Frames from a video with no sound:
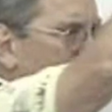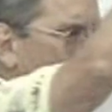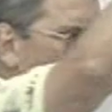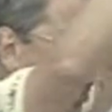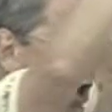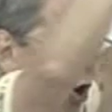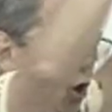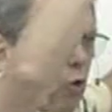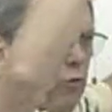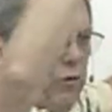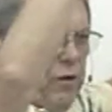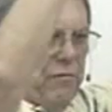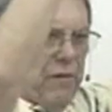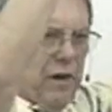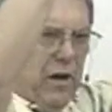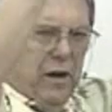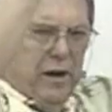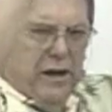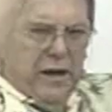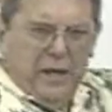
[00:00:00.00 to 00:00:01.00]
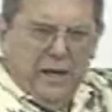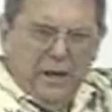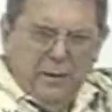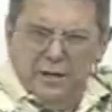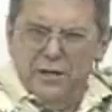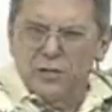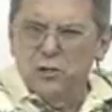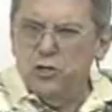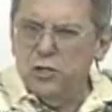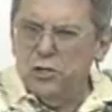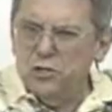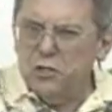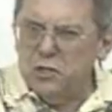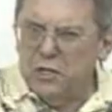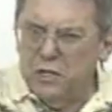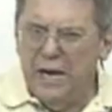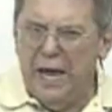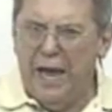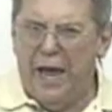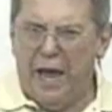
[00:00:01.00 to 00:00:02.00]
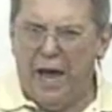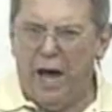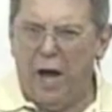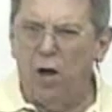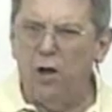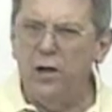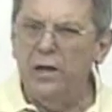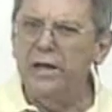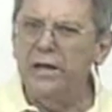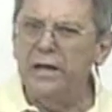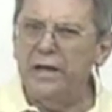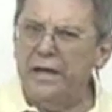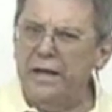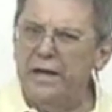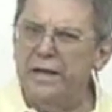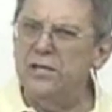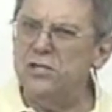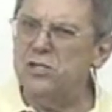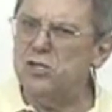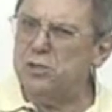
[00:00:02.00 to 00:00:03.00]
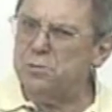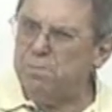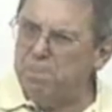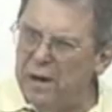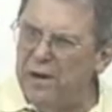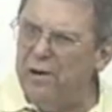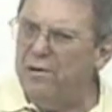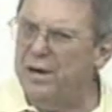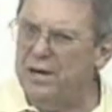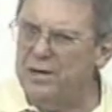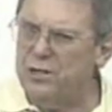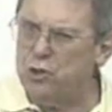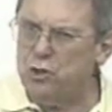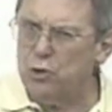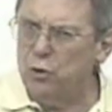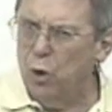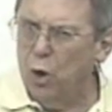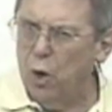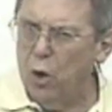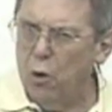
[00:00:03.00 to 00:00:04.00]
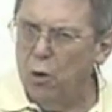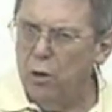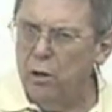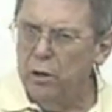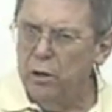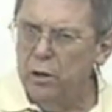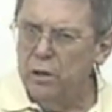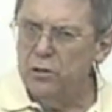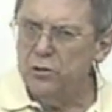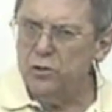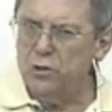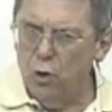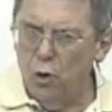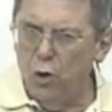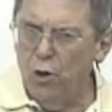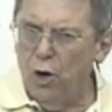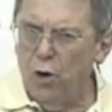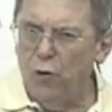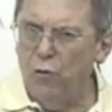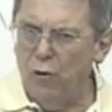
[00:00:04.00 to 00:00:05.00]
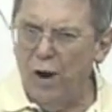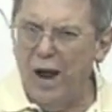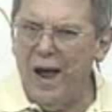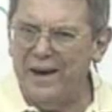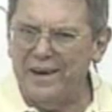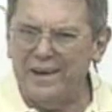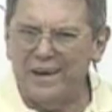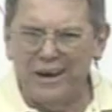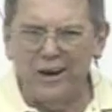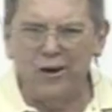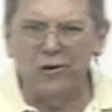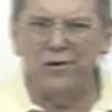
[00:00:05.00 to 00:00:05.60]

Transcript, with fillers: No, the very image is now. It is spiritual. It's going on right here